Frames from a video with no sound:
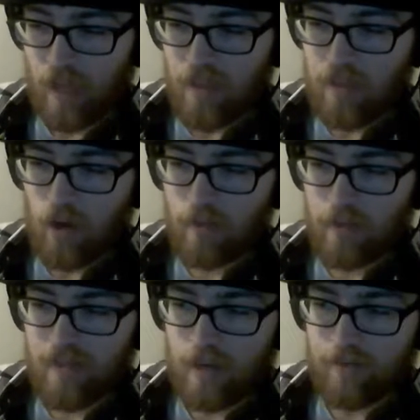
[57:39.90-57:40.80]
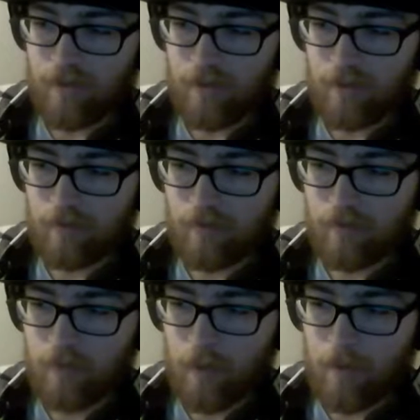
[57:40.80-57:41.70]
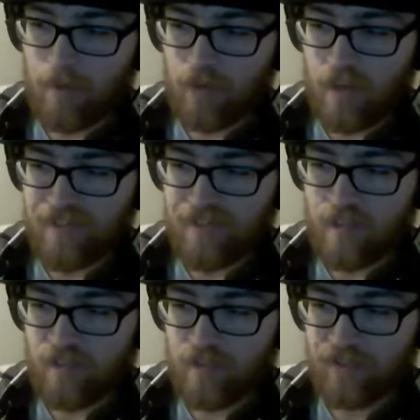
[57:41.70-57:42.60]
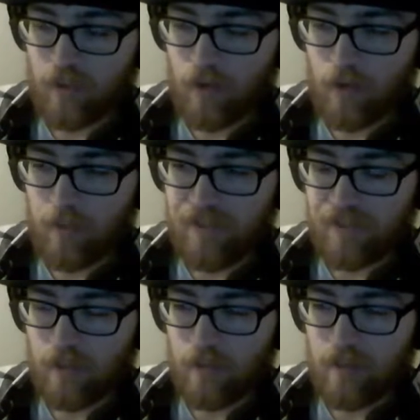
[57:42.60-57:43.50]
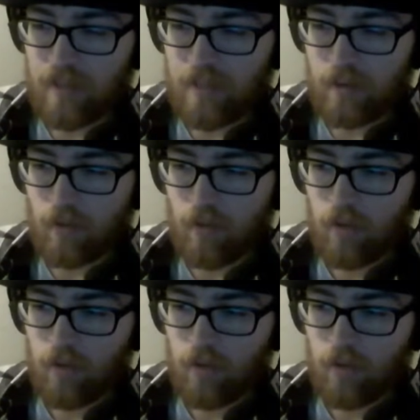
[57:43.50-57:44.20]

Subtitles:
that the oversight for Department of Justice, for Homeland Security.